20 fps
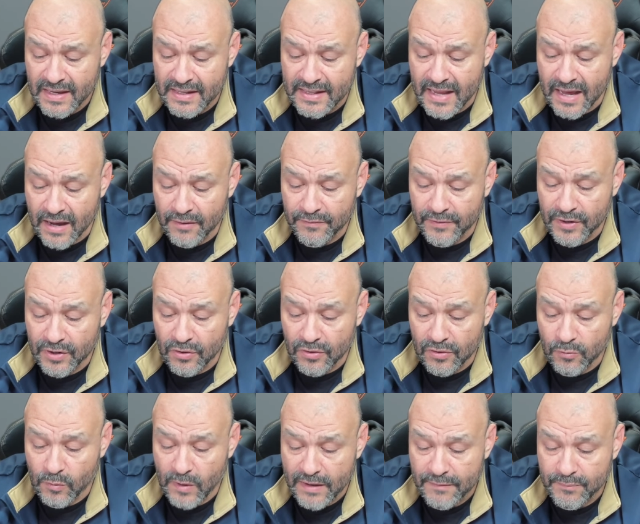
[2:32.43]
Now, if we go
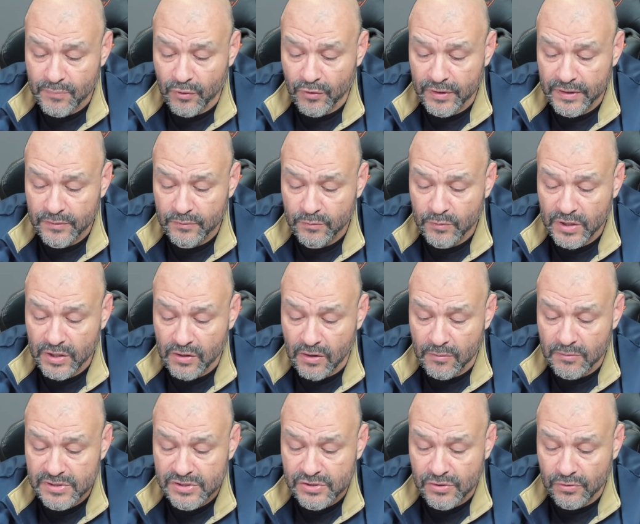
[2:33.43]
to waypoint, we can
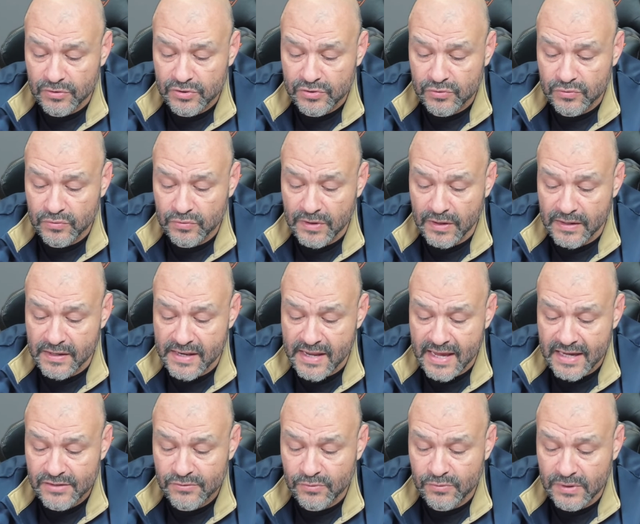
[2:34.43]
always go to the
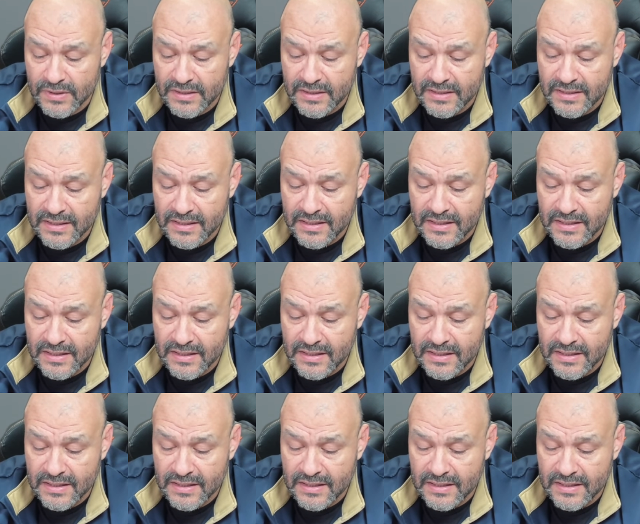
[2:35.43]
next one.